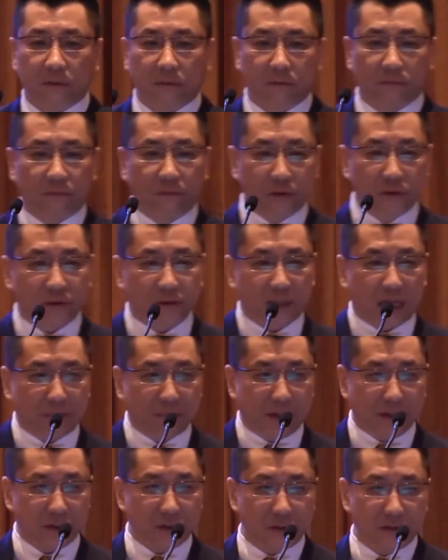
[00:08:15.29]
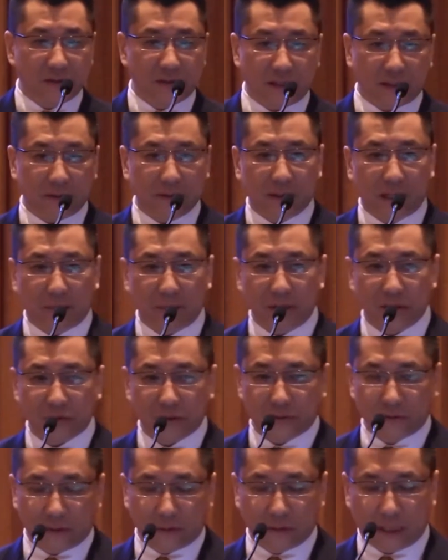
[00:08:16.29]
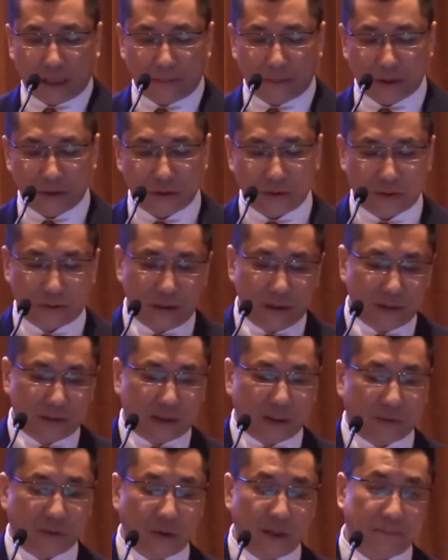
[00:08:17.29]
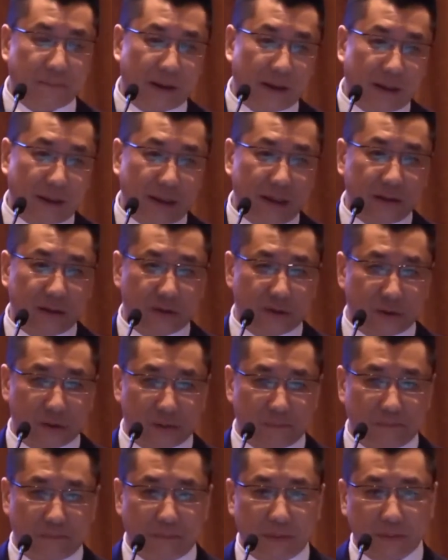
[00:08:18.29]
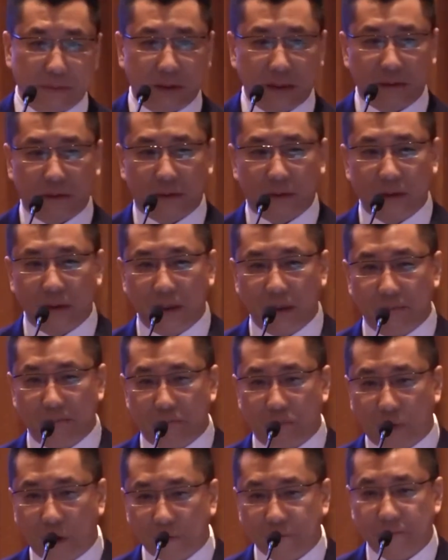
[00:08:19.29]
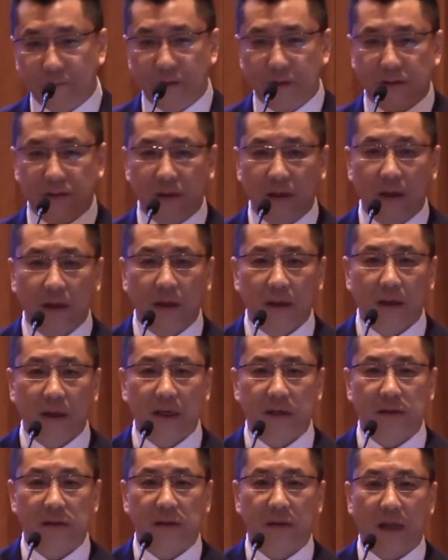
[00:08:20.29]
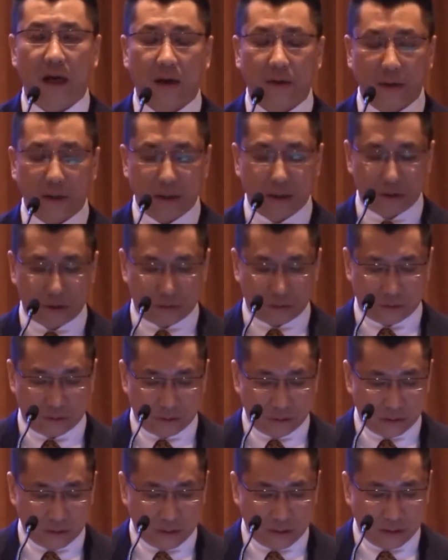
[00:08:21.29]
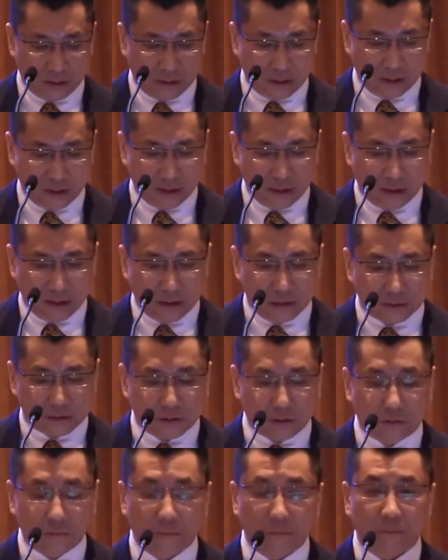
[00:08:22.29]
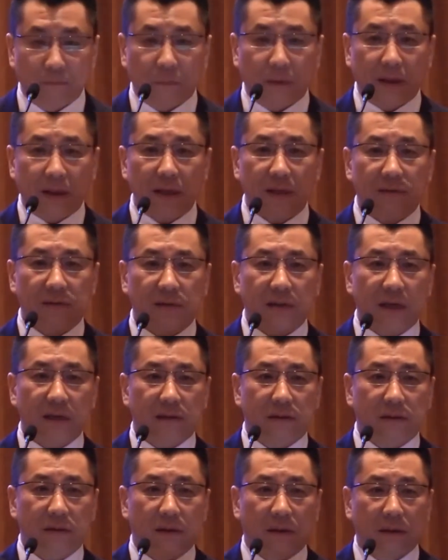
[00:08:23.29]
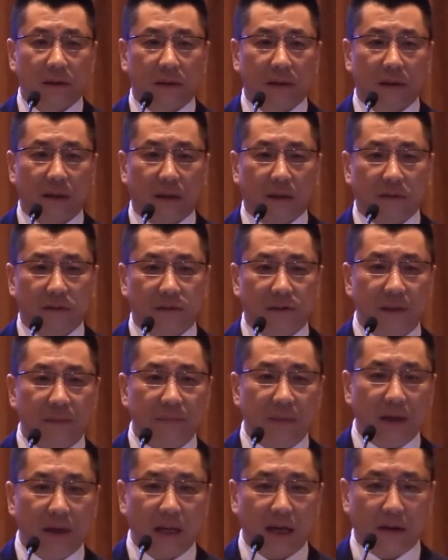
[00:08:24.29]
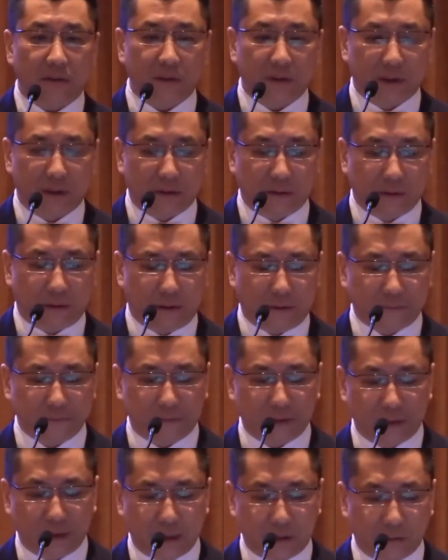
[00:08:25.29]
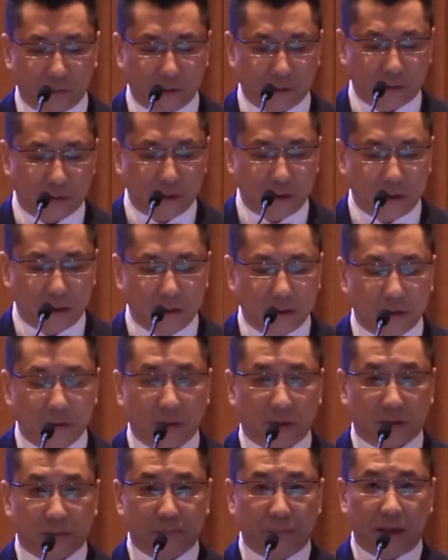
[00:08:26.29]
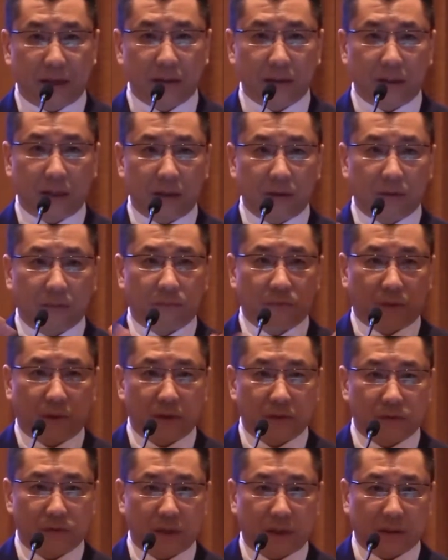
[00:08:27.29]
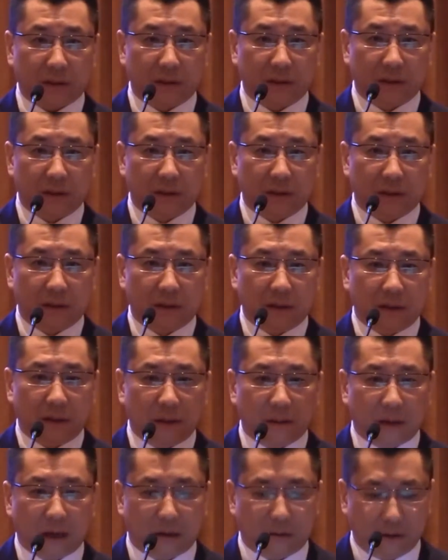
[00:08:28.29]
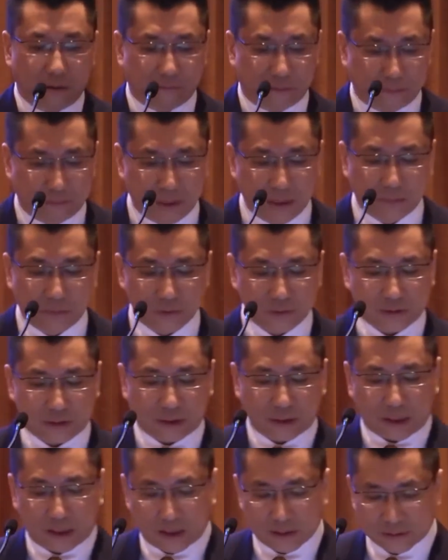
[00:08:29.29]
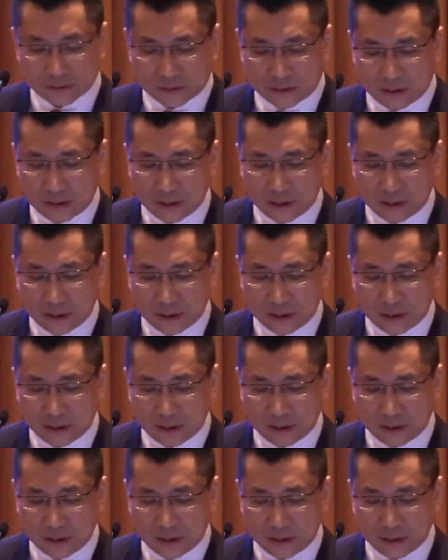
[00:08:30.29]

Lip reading: first dimension, second dimension, third dimension, degree by integers. But the roughness is not integer. So it says the similarity of the network, you expand, you contract. However, people start to ask,